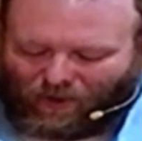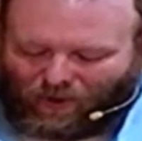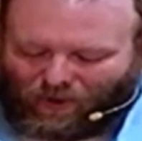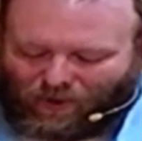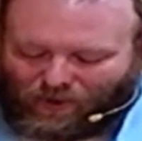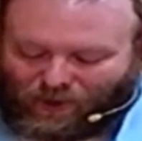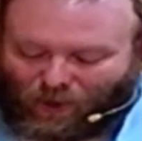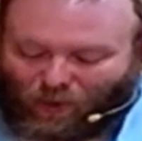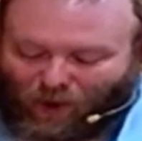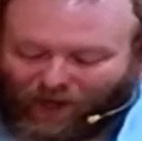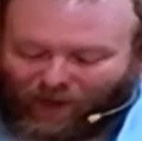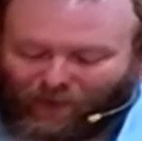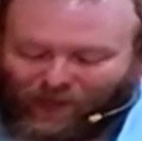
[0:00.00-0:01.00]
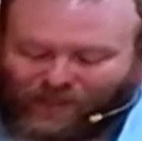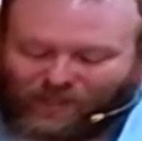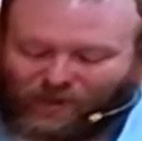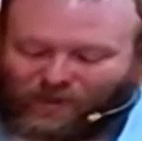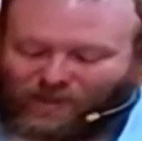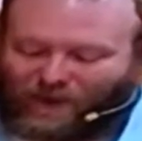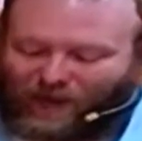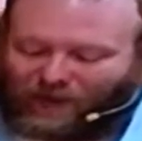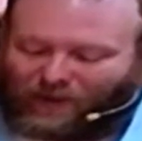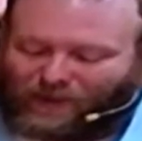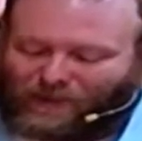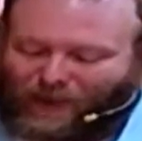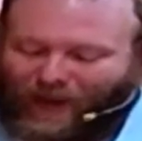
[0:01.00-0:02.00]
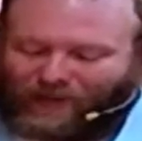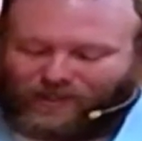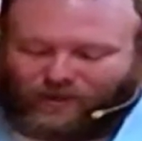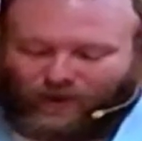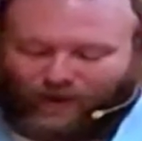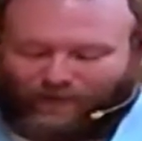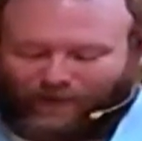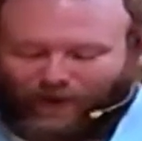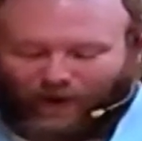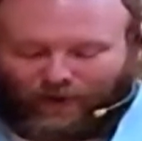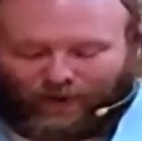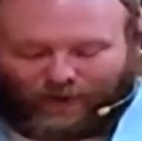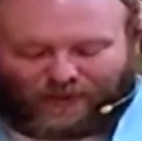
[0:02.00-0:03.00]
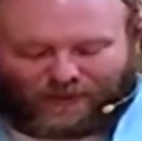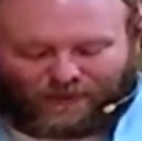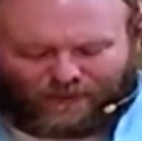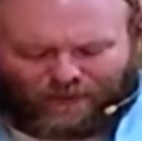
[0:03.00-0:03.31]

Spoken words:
So what can we do to make those paths straight for others?